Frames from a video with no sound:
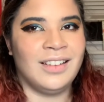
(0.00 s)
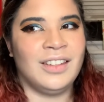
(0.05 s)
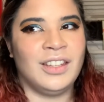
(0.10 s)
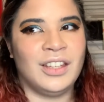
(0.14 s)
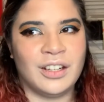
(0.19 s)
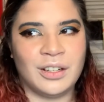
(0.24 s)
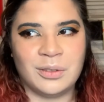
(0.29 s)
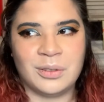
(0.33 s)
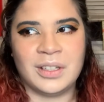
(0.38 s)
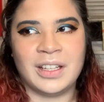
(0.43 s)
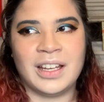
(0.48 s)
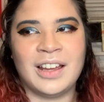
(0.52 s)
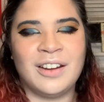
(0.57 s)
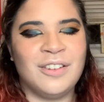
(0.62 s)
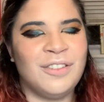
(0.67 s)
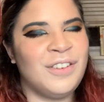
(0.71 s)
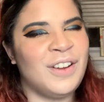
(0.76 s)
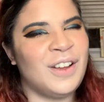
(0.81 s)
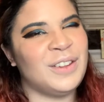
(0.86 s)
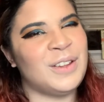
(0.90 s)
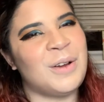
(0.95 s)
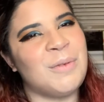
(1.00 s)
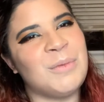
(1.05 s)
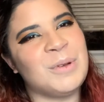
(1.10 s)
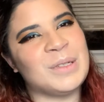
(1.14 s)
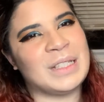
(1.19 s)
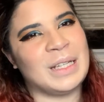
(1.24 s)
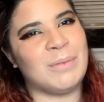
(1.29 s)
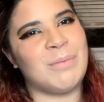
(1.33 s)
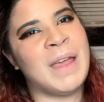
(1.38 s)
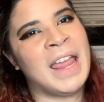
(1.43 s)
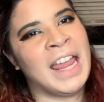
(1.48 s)
you know, kind of felt
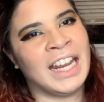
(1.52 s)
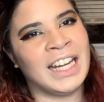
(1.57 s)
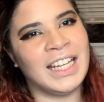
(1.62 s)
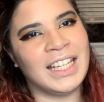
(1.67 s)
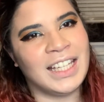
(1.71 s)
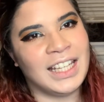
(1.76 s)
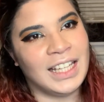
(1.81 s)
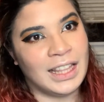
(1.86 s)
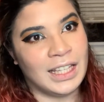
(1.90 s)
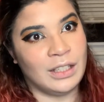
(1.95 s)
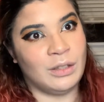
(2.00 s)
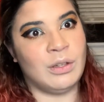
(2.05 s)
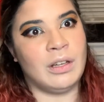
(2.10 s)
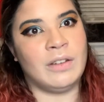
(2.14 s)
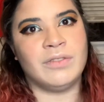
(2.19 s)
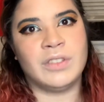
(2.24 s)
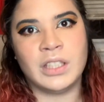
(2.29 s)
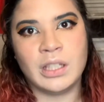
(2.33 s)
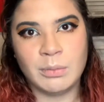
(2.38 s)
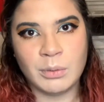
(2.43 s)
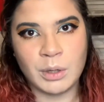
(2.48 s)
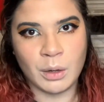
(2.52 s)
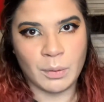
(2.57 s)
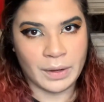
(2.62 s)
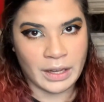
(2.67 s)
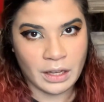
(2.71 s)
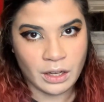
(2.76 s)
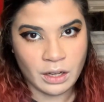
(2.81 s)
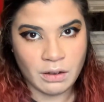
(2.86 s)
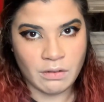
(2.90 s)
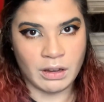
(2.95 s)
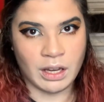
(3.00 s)
almost like panicky, like you have to keep going
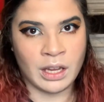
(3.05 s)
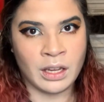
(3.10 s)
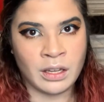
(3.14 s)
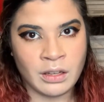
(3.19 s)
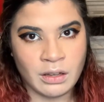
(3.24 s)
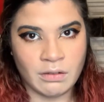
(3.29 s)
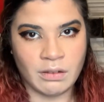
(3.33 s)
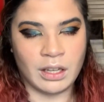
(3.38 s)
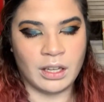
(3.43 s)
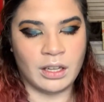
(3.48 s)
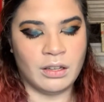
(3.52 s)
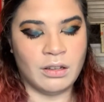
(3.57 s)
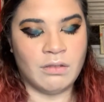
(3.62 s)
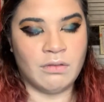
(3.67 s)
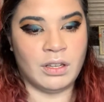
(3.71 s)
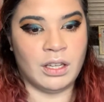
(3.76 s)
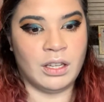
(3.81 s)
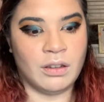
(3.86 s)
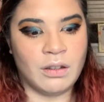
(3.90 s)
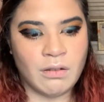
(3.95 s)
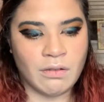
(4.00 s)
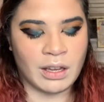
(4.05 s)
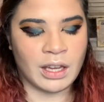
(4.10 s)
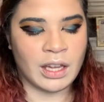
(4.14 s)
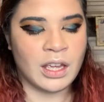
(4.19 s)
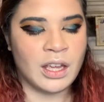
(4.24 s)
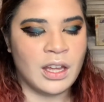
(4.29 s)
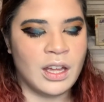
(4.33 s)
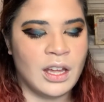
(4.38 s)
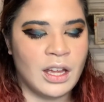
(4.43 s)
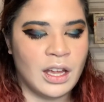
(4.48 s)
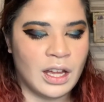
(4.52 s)
and going and going and going and going.
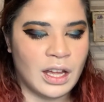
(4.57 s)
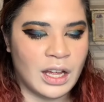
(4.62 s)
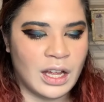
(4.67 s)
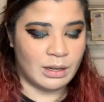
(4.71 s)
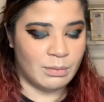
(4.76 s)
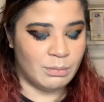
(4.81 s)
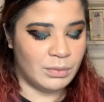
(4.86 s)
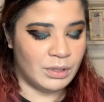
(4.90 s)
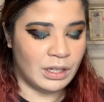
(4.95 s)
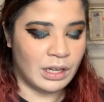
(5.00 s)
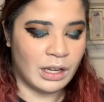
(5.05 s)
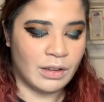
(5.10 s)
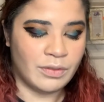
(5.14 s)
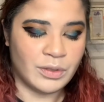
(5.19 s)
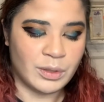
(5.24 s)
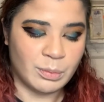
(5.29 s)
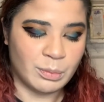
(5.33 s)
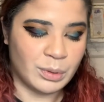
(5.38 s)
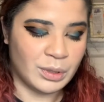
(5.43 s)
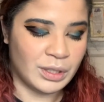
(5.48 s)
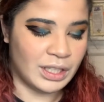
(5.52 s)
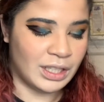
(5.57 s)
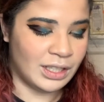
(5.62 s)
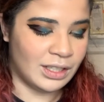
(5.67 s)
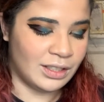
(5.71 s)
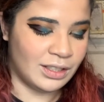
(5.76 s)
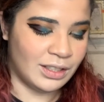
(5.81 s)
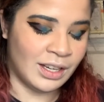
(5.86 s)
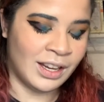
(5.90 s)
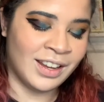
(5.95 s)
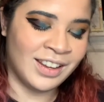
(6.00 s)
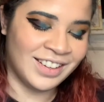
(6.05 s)
I'm gonna have to put
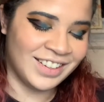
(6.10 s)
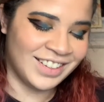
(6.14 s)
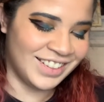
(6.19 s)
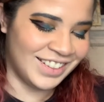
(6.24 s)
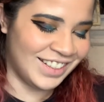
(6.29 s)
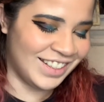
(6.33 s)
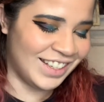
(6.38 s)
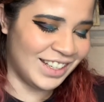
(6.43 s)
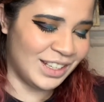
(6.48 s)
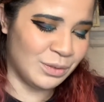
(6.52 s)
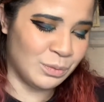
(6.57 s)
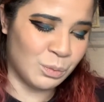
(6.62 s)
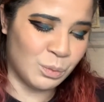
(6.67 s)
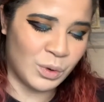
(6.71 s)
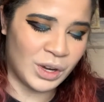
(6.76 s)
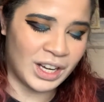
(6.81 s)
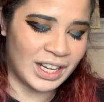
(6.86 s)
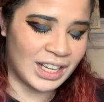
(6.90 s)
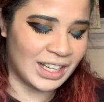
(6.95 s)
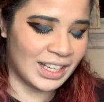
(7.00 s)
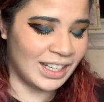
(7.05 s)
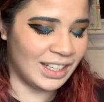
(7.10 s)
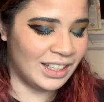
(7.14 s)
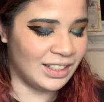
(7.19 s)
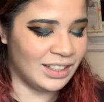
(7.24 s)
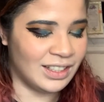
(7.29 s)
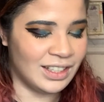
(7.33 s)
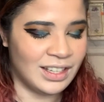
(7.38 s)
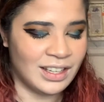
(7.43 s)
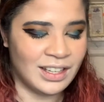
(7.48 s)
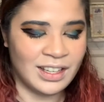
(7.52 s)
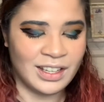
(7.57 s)
it in Y,
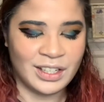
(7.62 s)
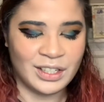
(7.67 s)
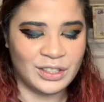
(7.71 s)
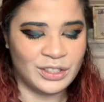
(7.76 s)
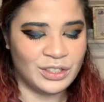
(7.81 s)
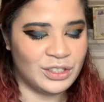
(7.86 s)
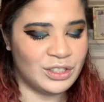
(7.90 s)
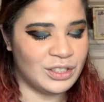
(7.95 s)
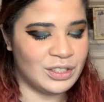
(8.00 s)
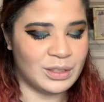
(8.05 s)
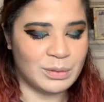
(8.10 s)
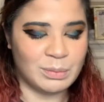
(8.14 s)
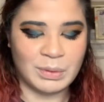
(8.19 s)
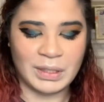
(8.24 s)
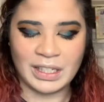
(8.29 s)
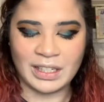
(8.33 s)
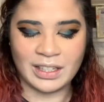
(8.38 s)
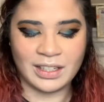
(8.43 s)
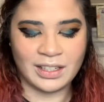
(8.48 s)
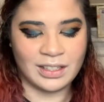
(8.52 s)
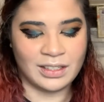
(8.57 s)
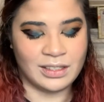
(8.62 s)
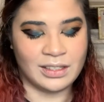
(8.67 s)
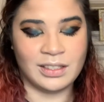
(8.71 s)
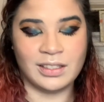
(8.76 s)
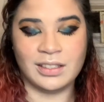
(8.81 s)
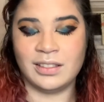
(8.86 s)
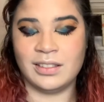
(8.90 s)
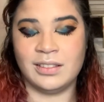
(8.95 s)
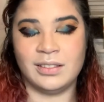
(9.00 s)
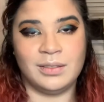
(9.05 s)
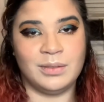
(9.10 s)
just
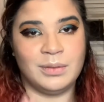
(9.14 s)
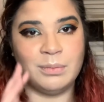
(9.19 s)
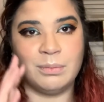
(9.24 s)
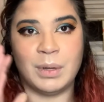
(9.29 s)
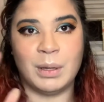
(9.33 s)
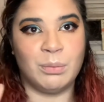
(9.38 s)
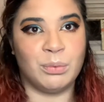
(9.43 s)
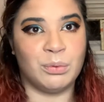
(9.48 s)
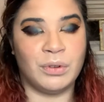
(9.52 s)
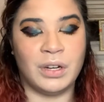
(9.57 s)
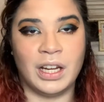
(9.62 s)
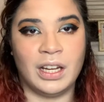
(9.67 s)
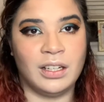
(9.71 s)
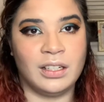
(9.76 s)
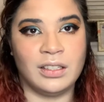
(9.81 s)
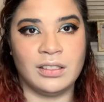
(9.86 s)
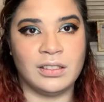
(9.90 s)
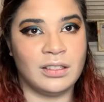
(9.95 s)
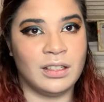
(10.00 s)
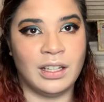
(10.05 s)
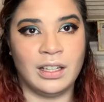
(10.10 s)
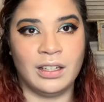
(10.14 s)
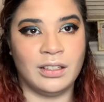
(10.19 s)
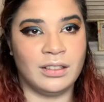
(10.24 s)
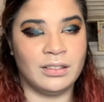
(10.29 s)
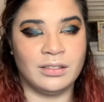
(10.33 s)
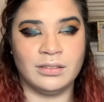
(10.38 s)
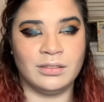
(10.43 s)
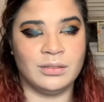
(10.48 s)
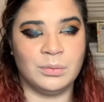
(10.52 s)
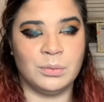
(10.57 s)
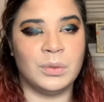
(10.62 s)
because my brain is like,
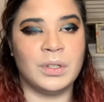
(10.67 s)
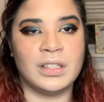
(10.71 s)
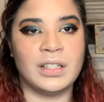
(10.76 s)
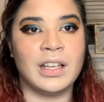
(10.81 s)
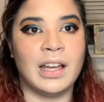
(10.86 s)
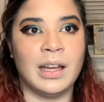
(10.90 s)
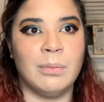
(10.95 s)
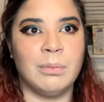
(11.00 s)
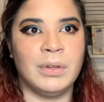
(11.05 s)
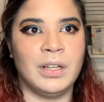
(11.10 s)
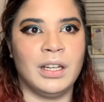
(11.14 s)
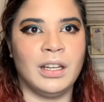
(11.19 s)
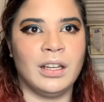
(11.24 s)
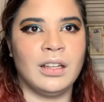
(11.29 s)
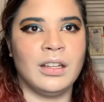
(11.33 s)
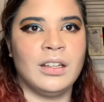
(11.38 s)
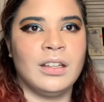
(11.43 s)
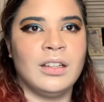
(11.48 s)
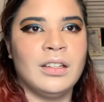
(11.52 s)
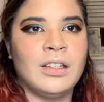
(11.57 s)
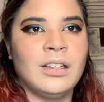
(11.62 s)
what's happening?